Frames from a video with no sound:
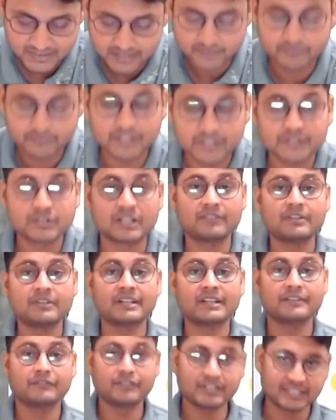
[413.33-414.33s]
When you cover
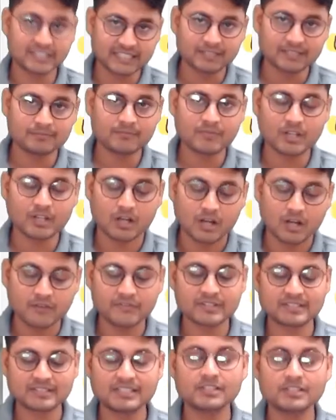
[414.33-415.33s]
everything,
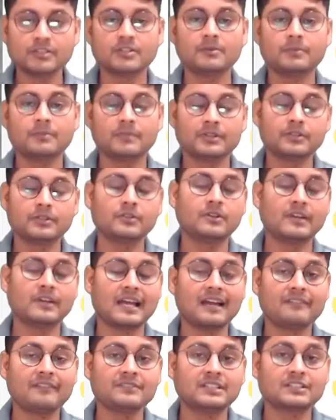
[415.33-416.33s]
obviously you'll
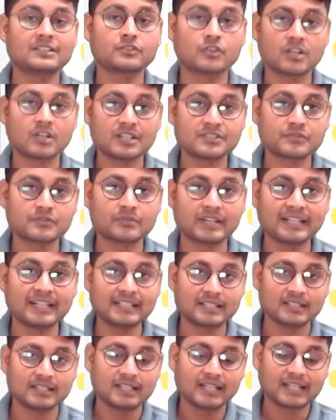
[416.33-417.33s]
have that knowledge to
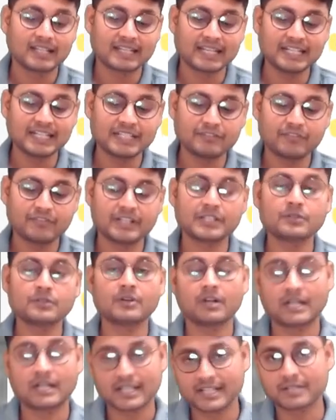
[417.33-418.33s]
write 95 to
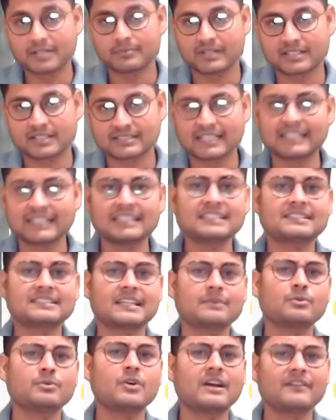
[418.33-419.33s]
100 marks, at least
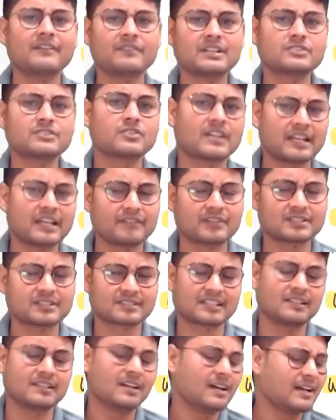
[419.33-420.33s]
above average or average.
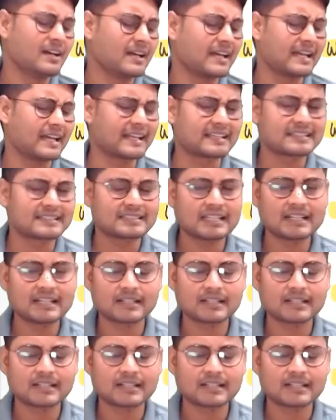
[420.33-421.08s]
Exact